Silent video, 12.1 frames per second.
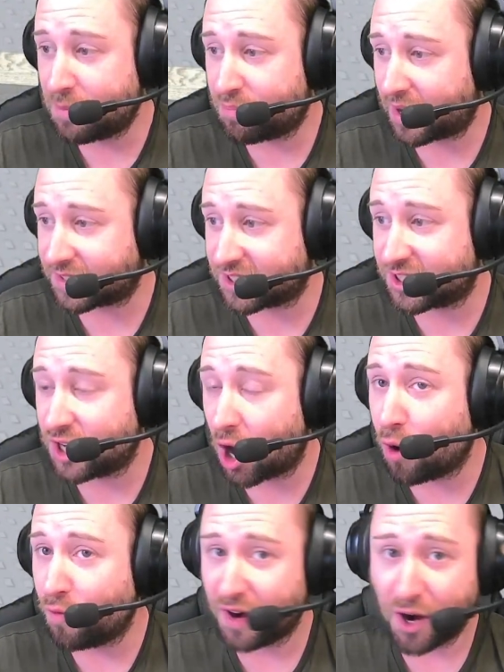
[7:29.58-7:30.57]
practicing
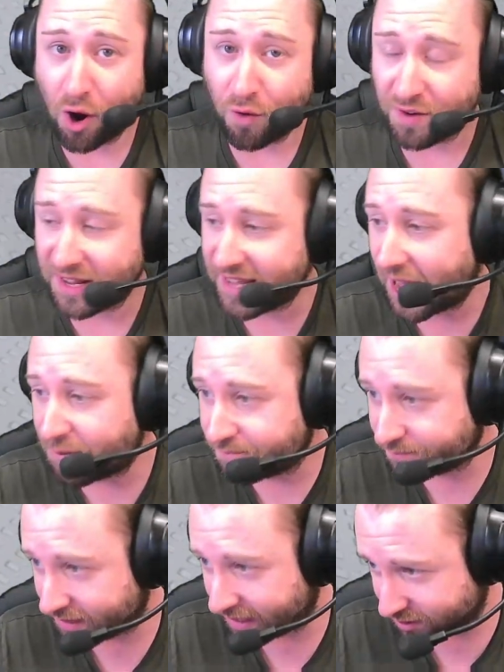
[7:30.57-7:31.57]
over and over again
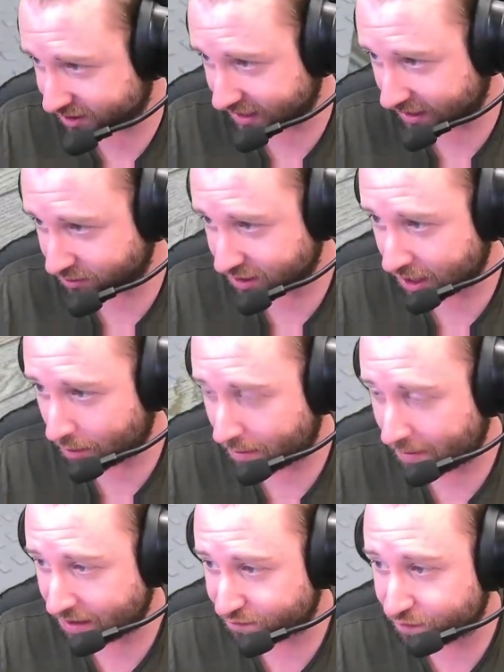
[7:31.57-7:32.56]
until, you know,
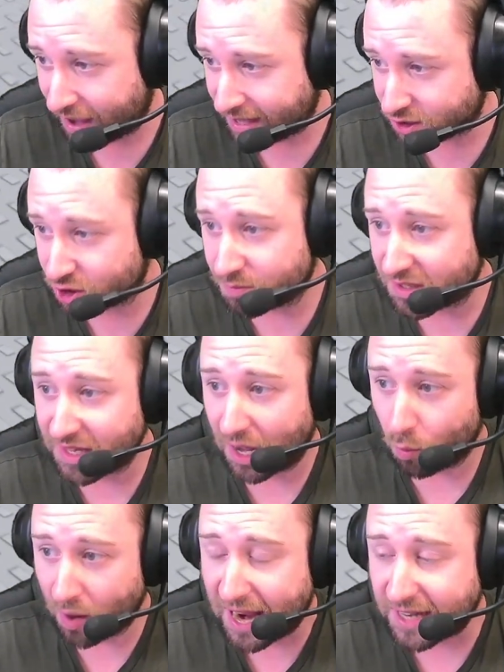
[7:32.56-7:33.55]
I might find something
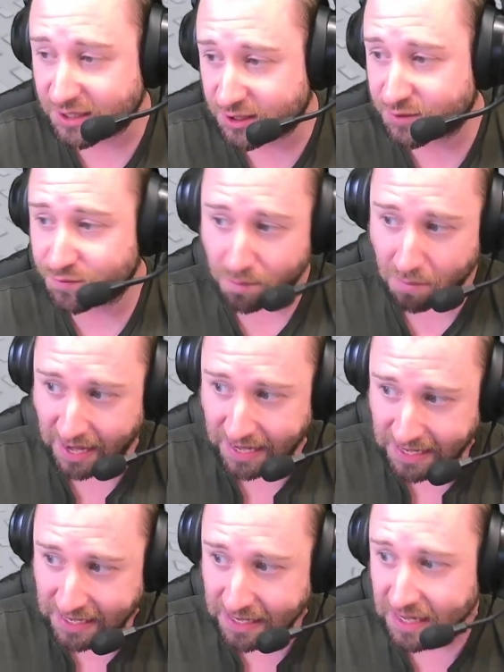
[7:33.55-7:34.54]
that works for
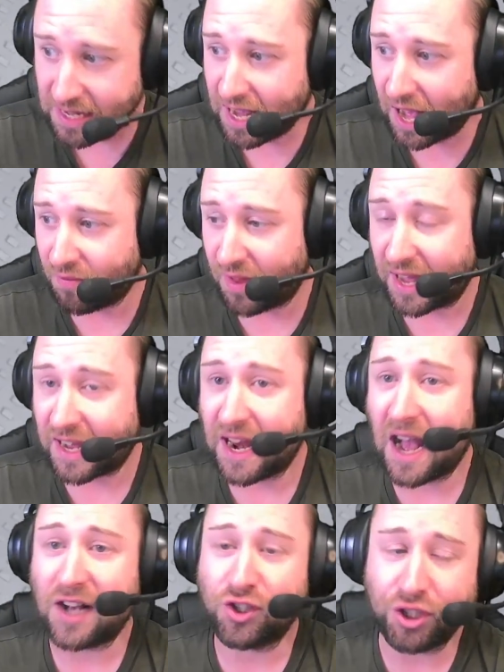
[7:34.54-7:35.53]
me, and then I
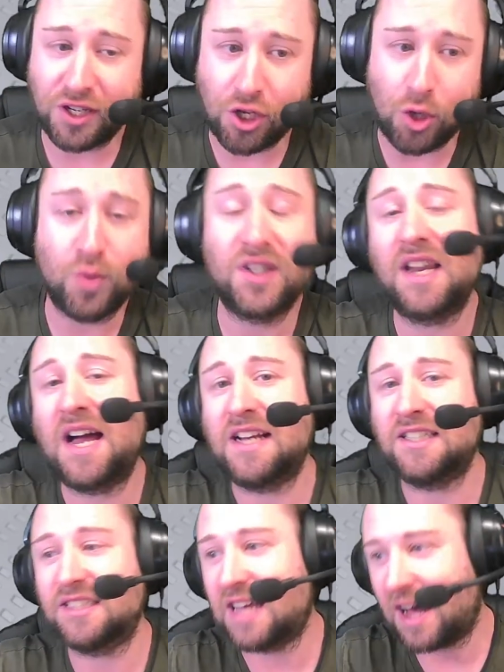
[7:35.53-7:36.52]
can actually
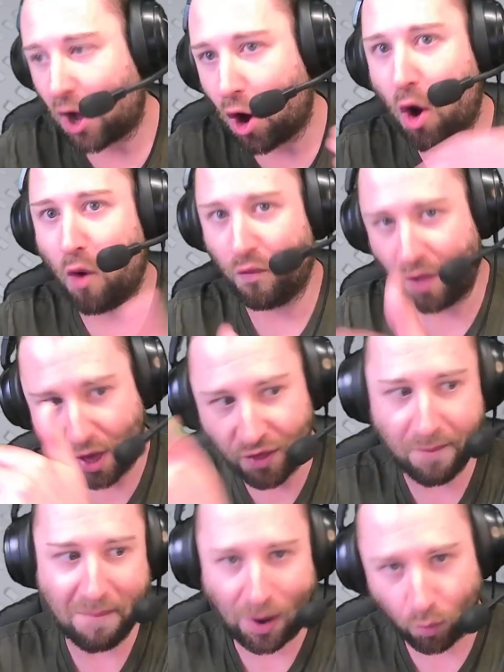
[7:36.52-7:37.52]
utilize that on
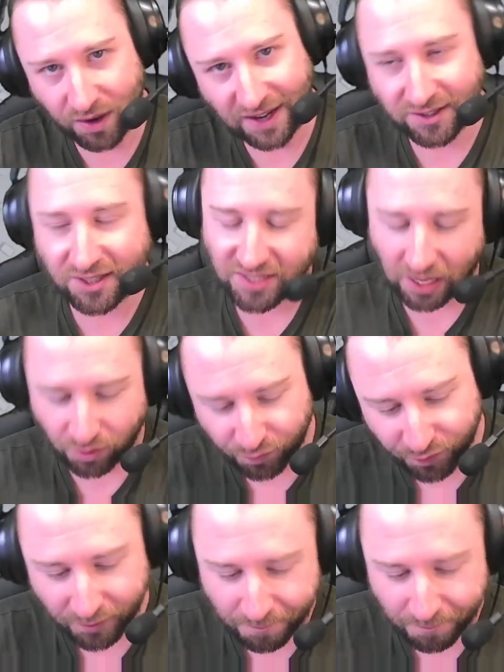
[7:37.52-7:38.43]
the mountain itself.